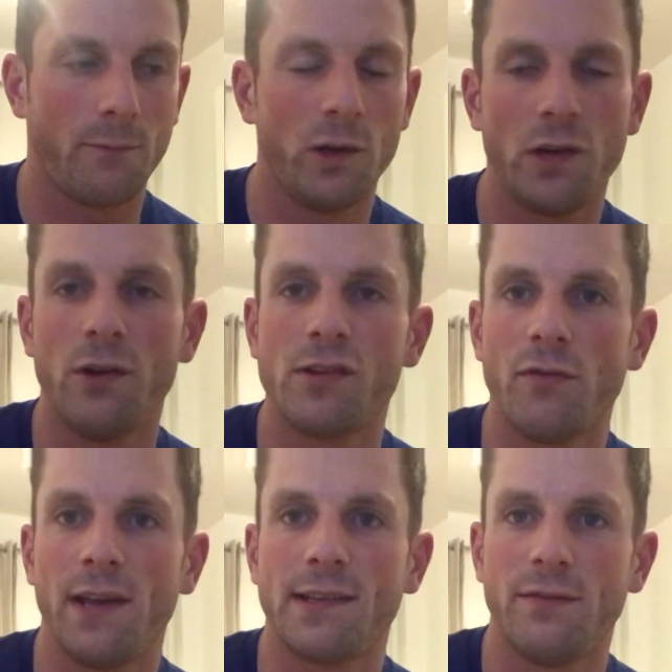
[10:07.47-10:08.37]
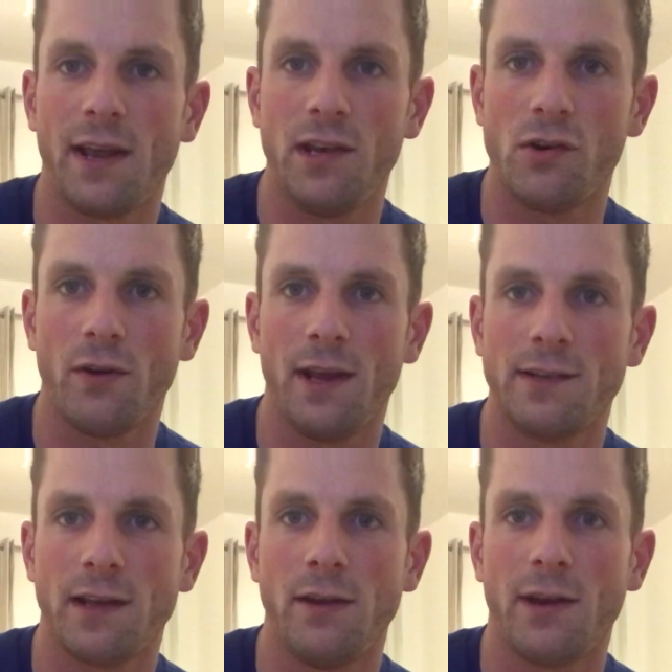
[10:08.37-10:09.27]
reduce the risk of injury.
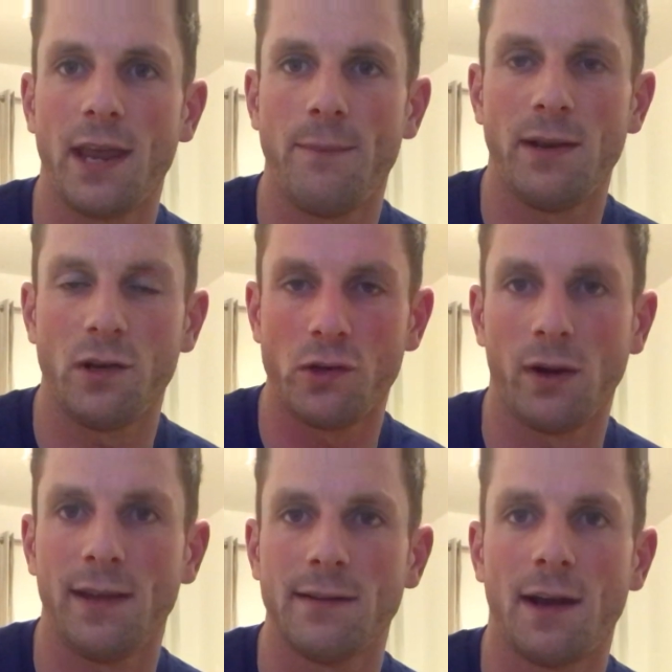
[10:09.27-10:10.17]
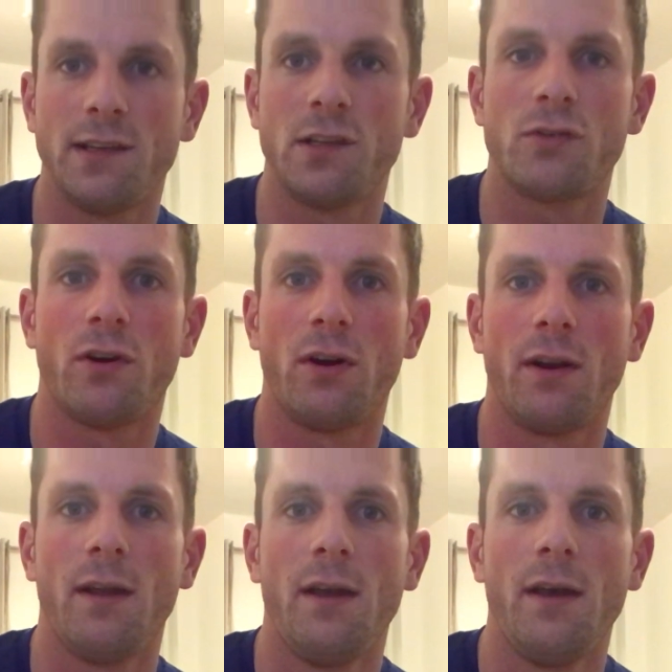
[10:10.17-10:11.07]
So you're keeping your joints nice and strong,
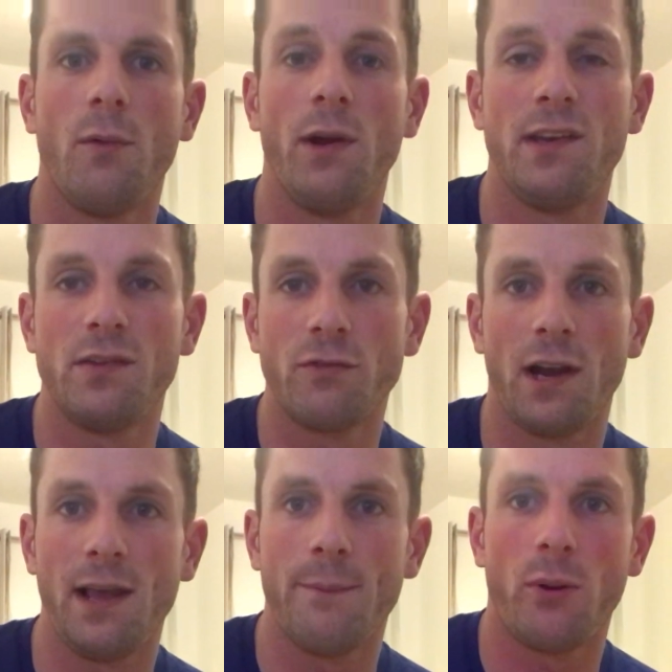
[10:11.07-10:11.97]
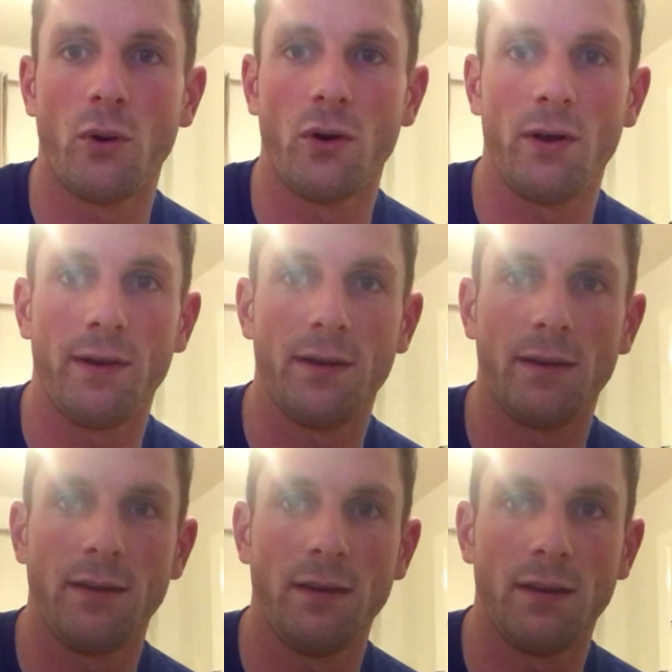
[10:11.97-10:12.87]
which is really important.
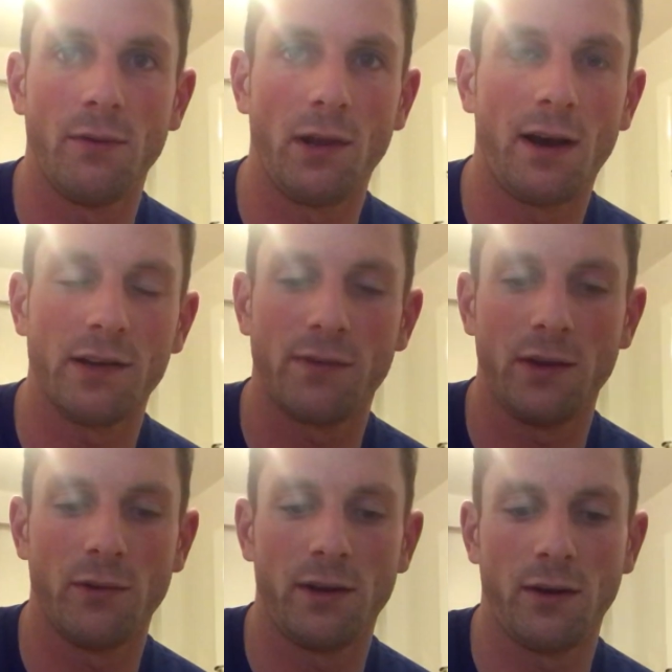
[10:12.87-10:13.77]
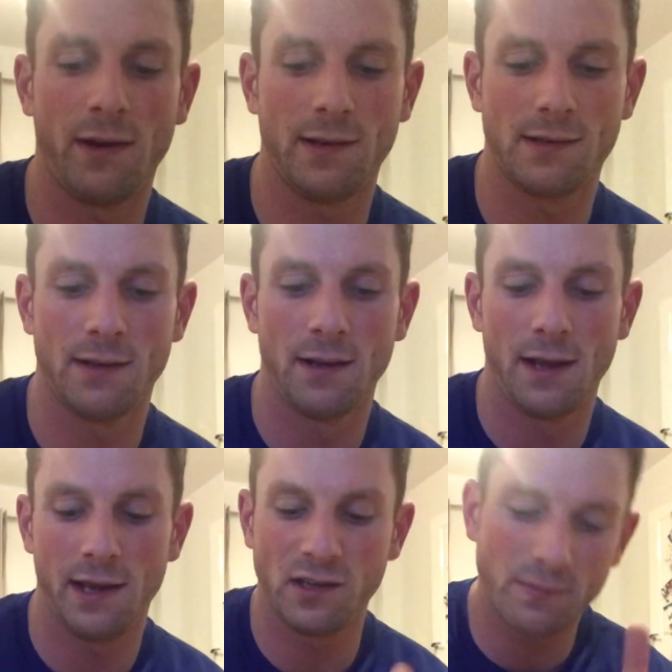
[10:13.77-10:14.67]
The last thing you want to do is
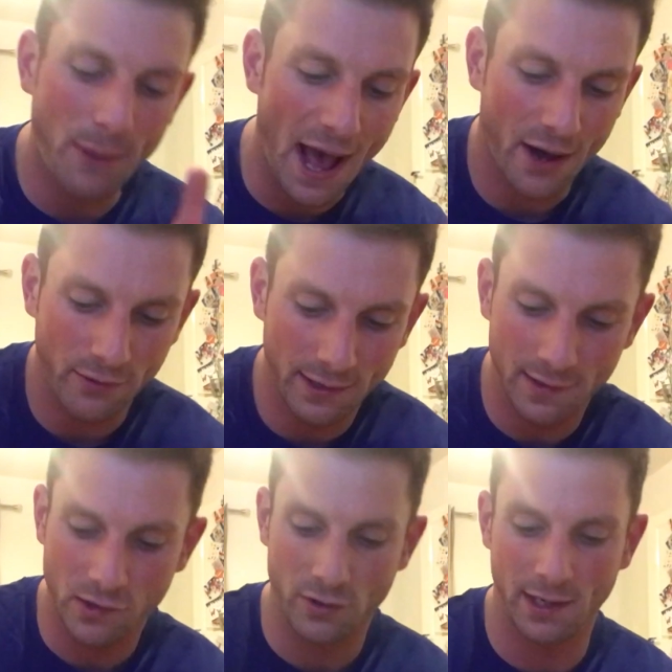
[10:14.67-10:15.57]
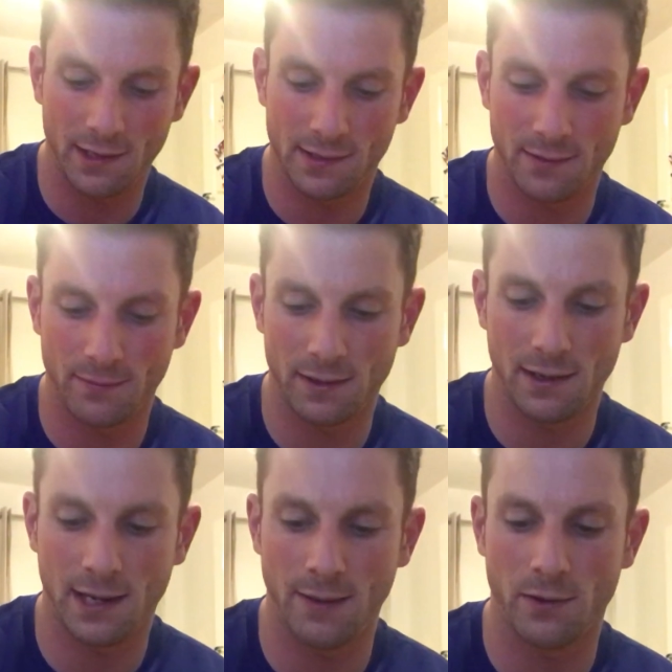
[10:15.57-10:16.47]
just pound in the streets
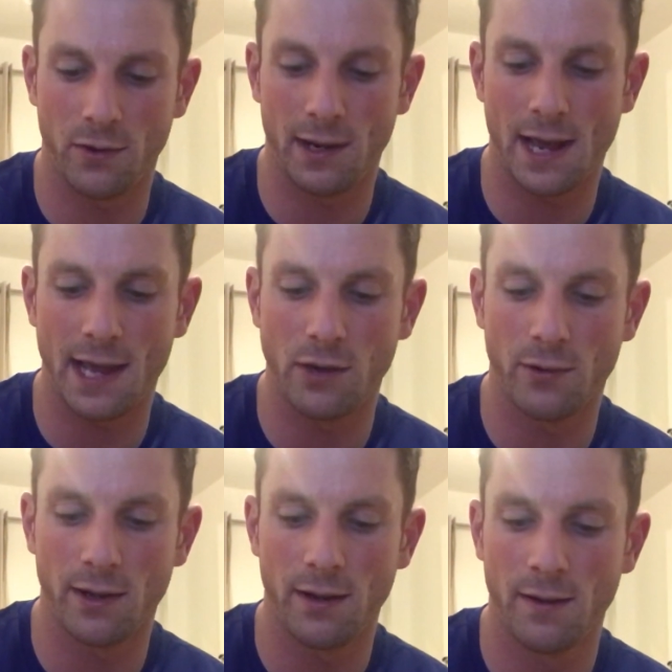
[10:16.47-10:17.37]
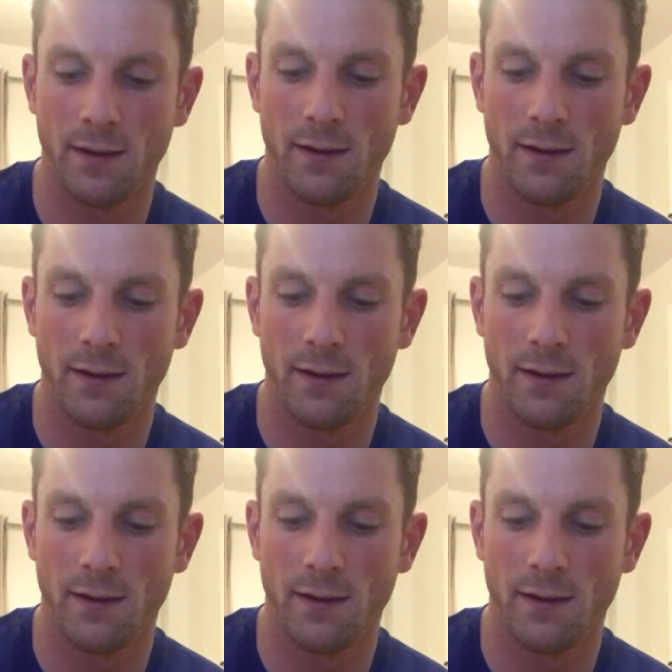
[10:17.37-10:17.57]
and keep doing that. You want to,